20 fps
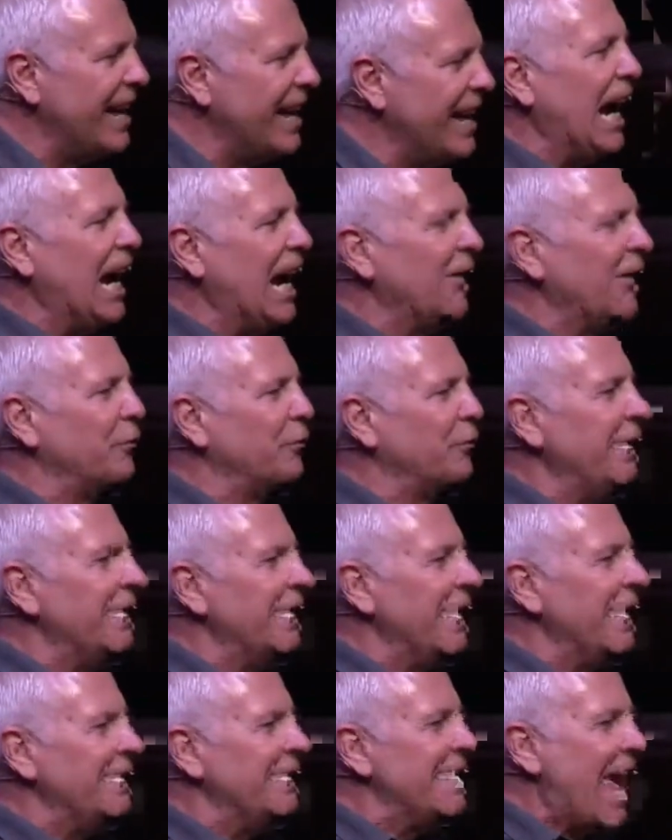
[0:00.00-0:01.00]
every
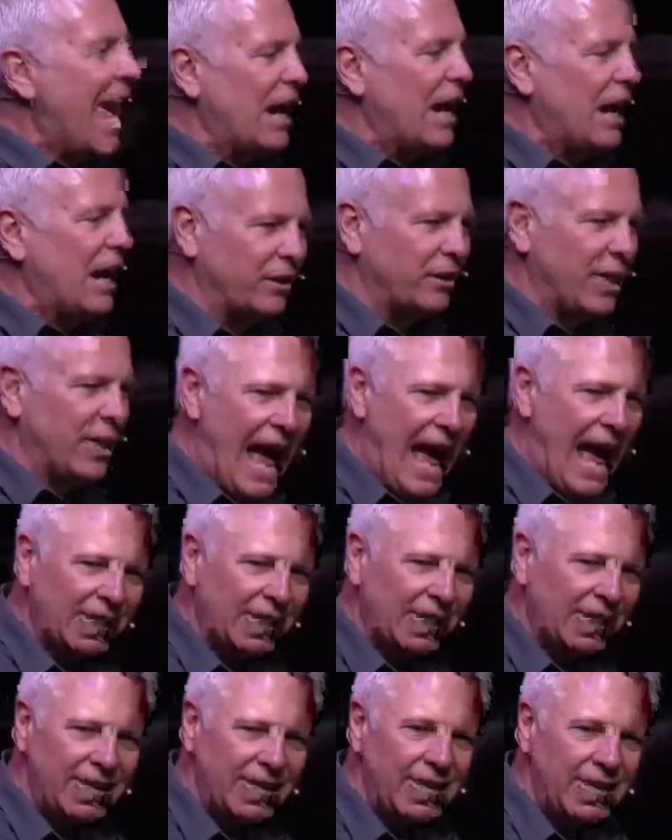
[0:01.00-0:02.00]

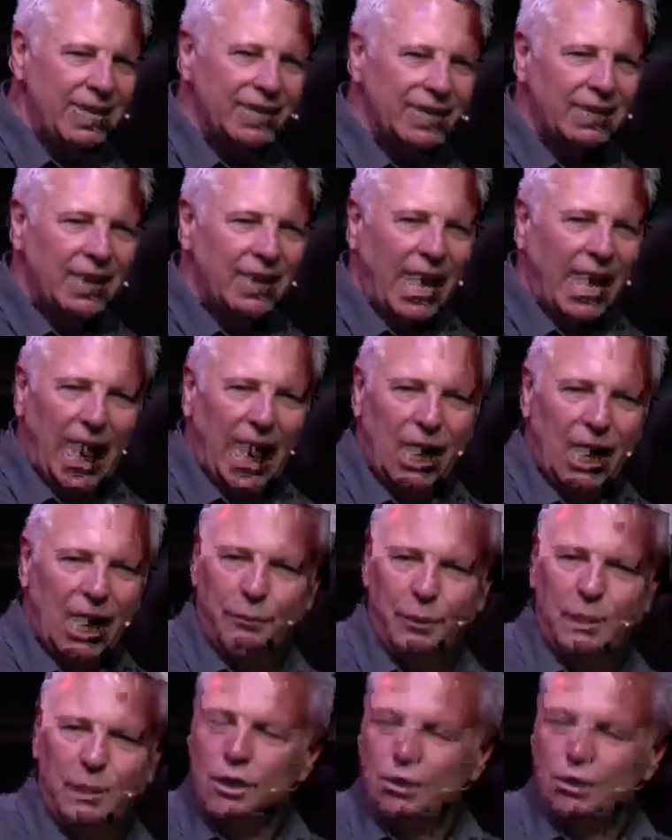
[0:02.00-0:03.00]
nationality,
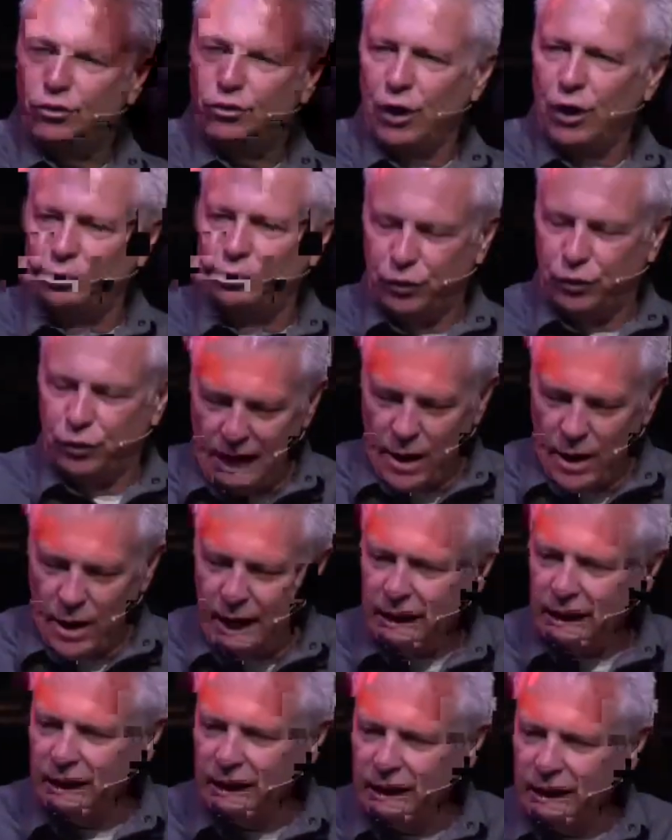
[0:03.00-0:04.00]
every
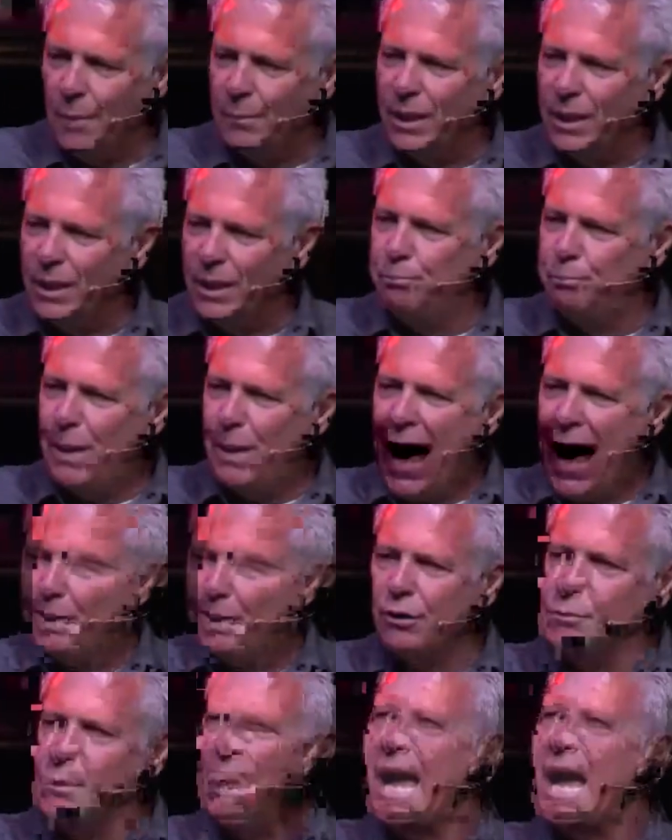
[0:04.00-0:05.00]
socioeconomic
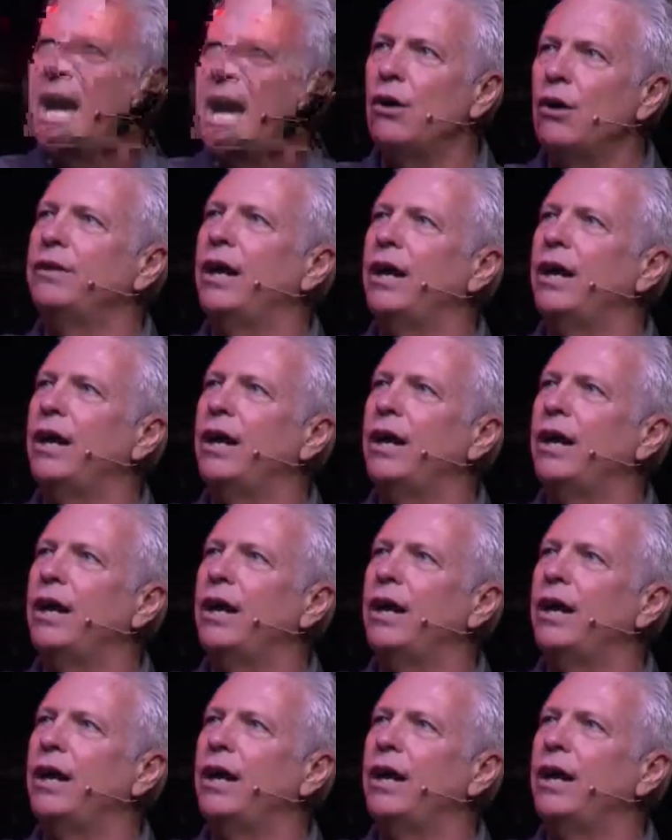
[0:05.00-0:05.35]
background.